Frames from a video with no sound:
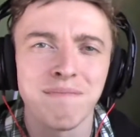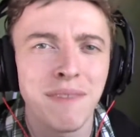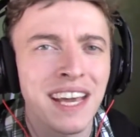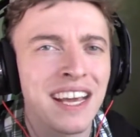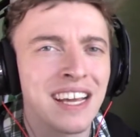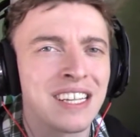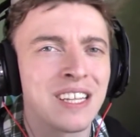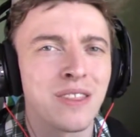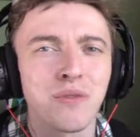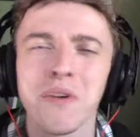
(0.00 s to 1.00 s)
man,
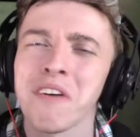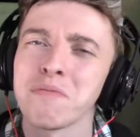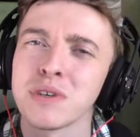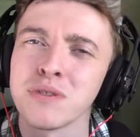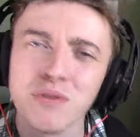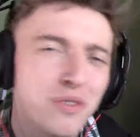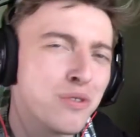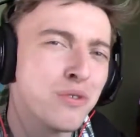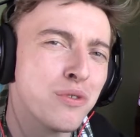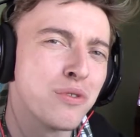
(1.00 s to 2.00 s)
get threw off my
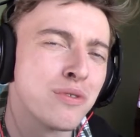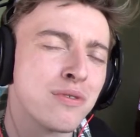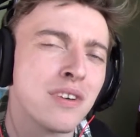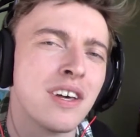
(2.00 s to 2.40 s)
groove.